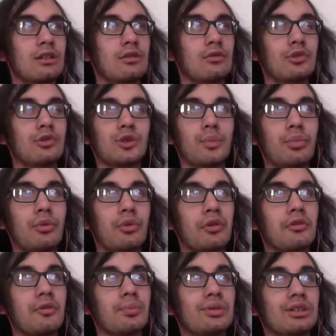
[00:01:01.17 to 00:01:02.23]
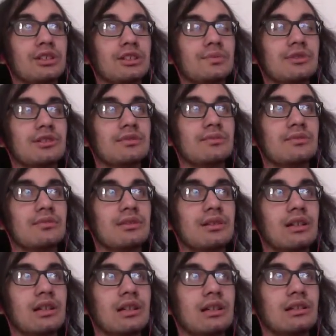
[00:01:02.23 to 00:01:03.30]
was a poor replacement,
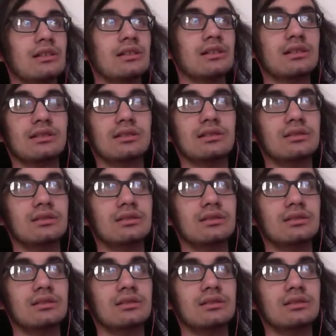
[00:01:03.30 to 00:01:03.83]
and it